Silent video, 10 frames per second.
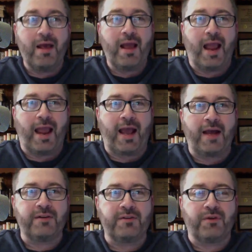
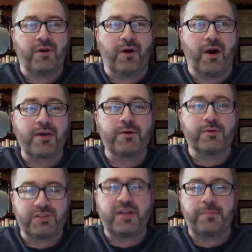and Eichel
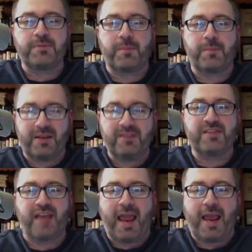steps up his
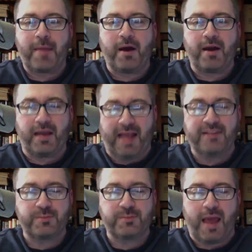game
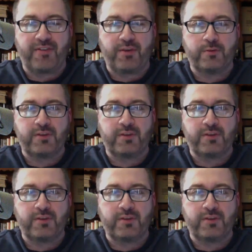against Matthews,